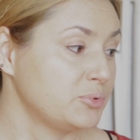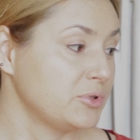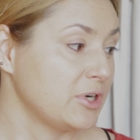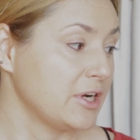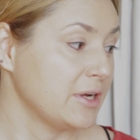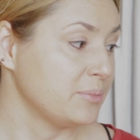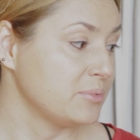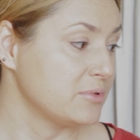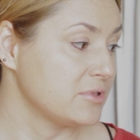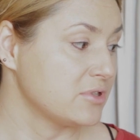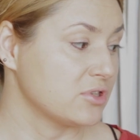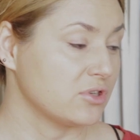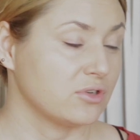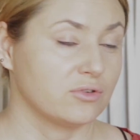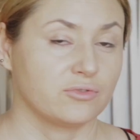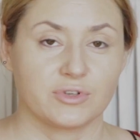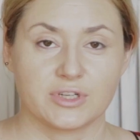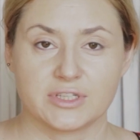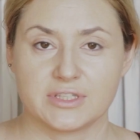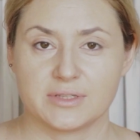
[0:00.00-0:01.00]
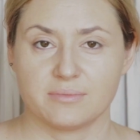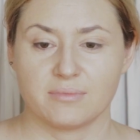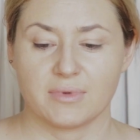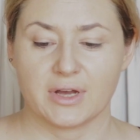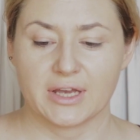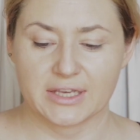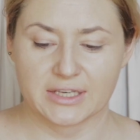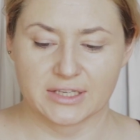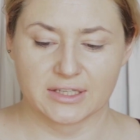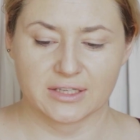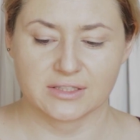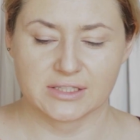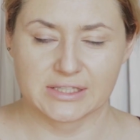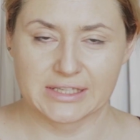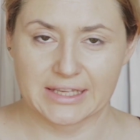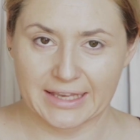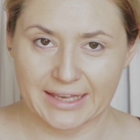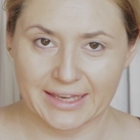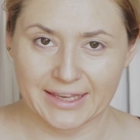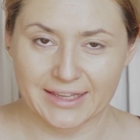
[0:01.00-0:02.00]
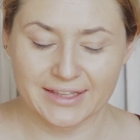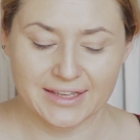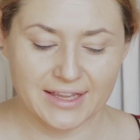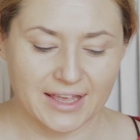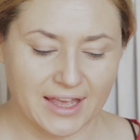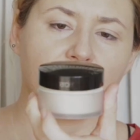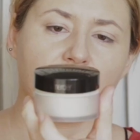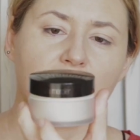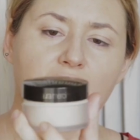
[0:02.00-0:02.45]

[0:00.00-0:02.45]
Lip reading: prepped already my skin